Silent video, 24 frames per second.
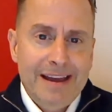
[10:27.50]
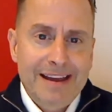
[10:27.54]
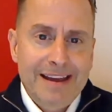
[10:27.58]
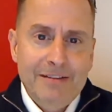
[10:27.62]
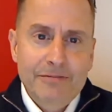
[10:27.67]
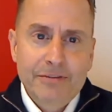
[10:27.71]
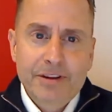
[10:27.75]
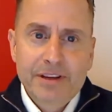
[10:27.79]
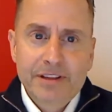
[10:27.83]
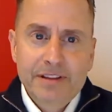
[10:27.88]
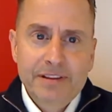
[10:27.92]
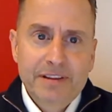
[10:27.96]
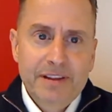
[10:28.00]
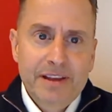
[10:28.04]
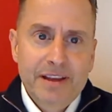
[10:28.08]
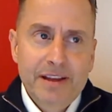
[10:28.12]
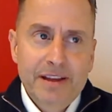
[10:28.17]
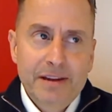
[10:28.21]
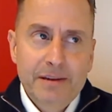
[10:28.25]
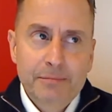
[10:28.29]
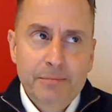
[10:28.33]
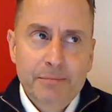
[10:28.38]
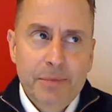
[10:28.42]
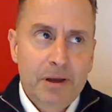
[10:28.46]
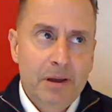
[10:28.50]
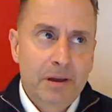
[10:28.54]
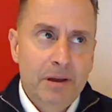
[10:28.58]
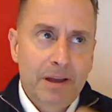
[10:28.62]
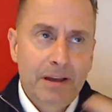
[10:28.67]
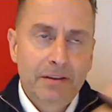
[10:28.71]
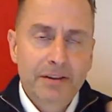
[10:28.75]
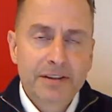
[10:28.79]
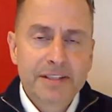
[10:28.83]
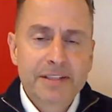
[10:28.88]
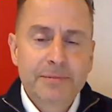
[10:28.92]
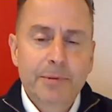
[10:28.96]
can
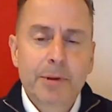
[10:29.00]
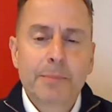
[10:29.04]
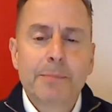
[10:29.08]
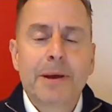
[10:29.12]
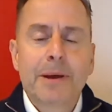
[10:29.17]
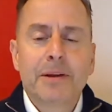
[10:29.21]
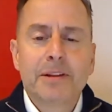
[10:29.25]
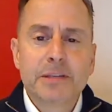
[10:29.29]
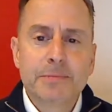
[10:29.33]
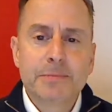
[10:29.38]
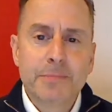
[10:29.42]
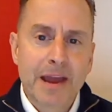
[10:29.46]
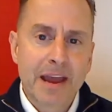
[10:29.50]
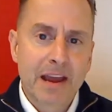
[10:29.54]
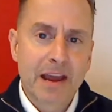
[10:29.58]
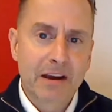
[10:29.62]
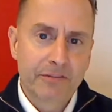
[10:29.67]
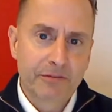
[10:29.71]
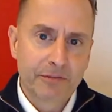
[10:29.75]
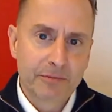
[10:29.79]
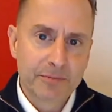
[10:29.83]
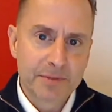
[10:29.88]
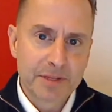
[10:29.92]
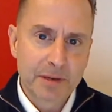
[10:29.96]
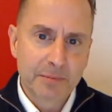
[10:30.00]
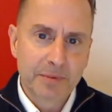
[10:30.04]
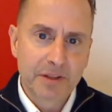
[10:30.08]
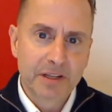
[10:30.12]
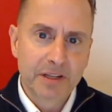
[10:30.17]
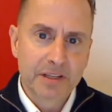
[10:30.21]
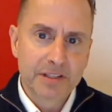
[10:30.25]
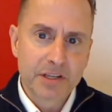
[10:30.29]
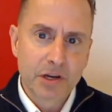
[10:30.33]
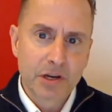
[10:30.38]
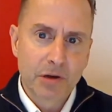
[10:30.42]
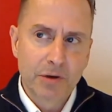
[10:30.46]
somebody bounce back from something
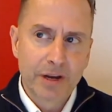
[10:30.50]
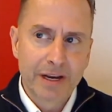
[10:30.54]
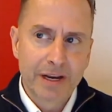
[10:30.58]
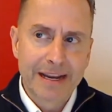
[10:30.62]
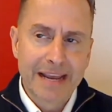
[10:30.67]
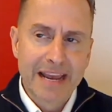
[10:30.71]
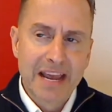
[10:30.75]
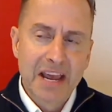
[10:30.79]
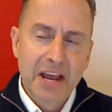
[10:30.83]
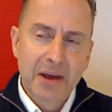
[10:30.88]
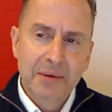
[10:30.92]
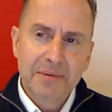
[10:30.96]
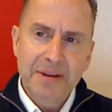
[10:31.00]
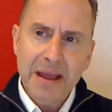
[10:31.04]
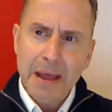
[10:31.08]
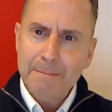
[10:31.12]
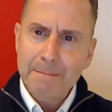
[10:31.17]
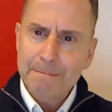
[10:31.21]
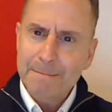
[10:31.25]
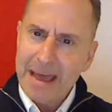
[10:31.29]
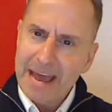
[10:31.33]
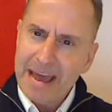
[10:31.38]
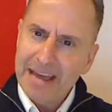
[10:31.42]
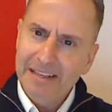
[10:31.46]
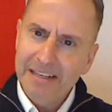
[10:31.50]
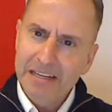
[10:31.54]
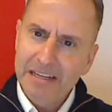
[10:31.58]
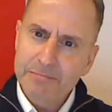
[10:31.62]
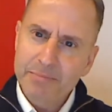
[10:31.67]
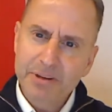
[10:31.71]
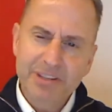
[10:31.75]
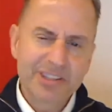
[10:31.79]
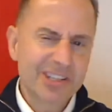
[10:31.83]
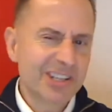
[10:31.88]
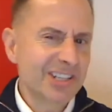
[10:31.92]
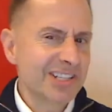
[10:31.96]
that's going not badly,
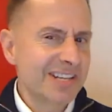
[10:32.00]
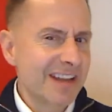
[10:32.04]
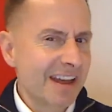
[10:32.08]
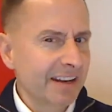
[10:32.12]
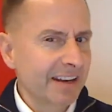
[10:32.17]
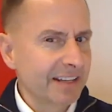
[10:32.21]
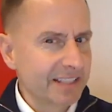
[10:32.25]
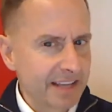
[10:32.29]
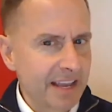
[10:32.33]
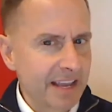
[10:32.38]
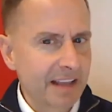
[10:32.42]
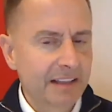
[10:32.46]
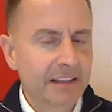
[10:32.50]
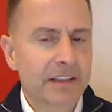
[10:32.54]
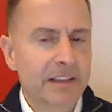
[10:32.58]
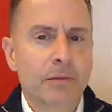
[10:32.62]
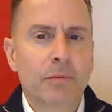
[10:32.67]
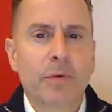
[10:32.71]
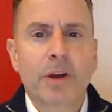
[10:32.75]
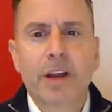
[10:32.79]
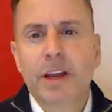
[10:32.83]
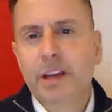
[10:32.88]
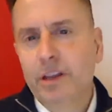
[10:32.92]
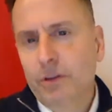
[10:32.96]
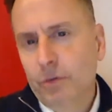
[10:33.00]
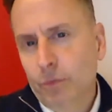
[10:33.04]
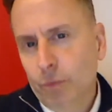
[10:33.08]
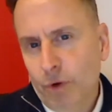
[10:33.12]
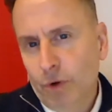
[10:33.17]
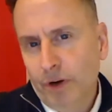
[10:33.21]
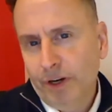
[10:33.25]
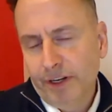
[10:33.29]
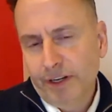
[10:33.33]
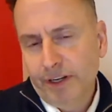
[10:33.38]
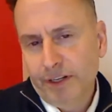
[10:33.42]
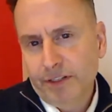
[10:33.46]
but just not exactly the way you
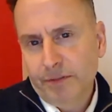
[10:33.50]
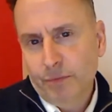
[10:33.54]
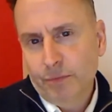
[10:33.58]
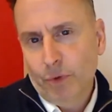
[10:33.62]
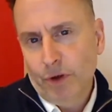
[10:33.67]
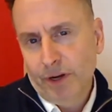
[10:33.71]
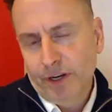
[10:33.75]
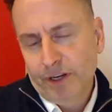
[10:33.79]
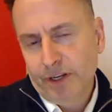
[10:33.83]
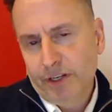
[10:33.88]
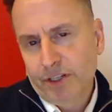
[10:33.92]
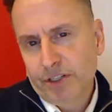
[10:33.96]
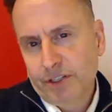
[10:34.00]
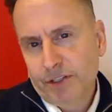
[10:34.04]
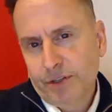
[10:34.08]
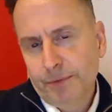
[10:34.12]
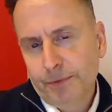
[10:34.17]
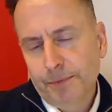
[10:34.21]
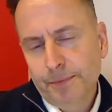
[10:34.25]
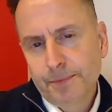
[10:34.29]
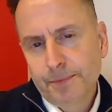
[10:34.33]
wanted it to?